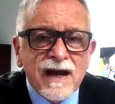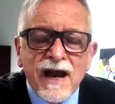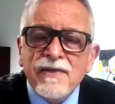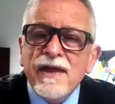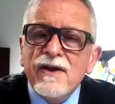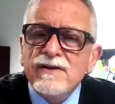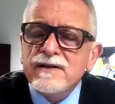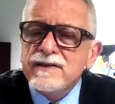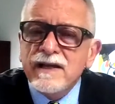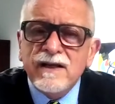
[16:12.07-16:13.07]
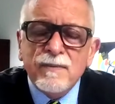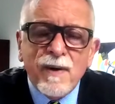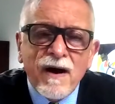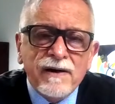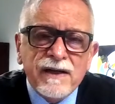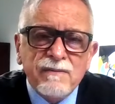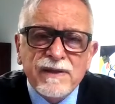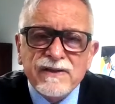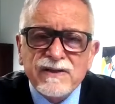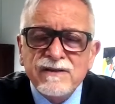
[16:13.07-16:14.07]
And there descended upon him
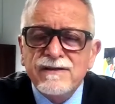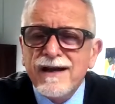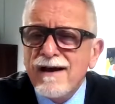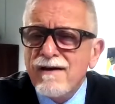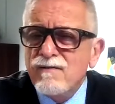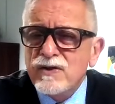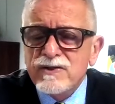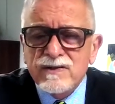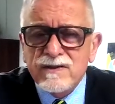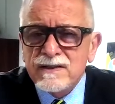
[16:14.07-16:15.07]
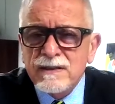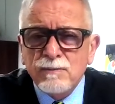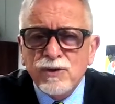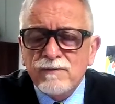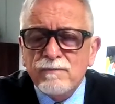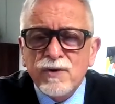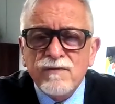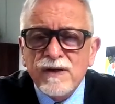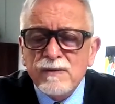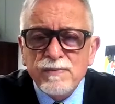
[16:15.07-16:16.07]
this dove, which is a symbol of
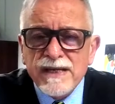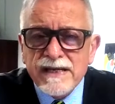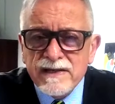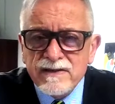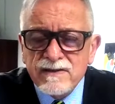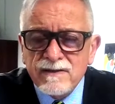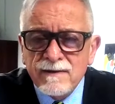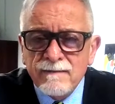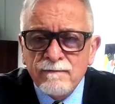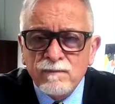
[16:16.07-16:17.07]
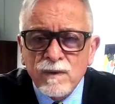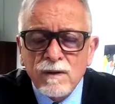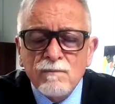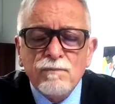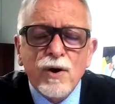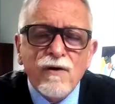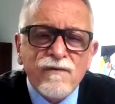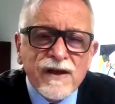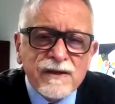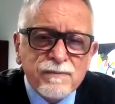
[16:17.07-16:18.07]
perfect peace.
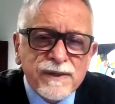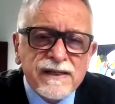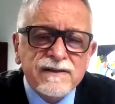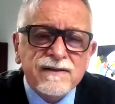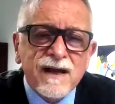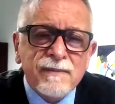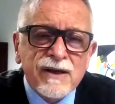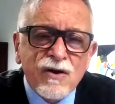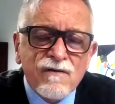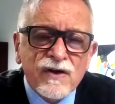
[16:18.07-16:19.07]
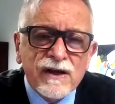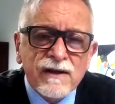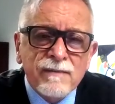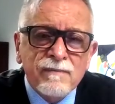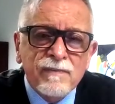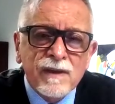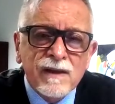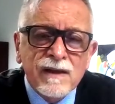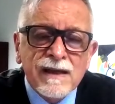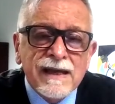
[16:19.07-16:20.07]
Perfect peace coming over him.
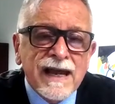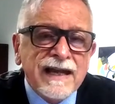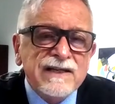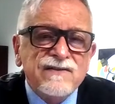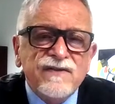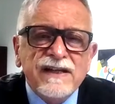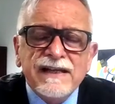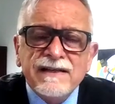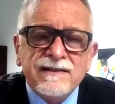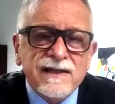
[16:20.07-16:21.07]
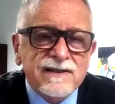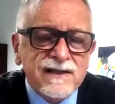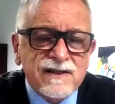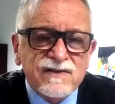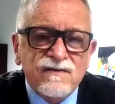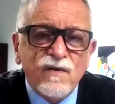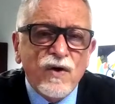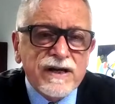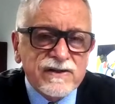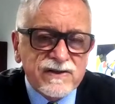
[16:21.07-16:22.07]
And he's feeling and sensing this
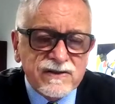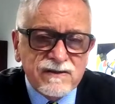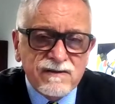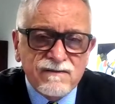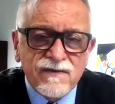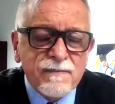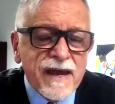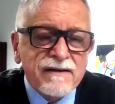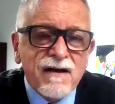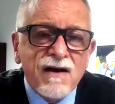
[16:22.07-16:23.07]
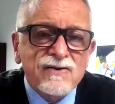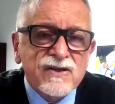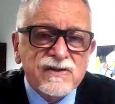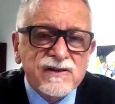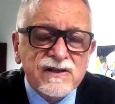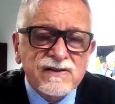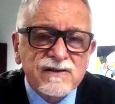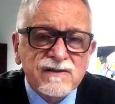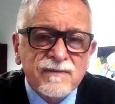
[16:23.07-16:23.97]
voice from that consciousness,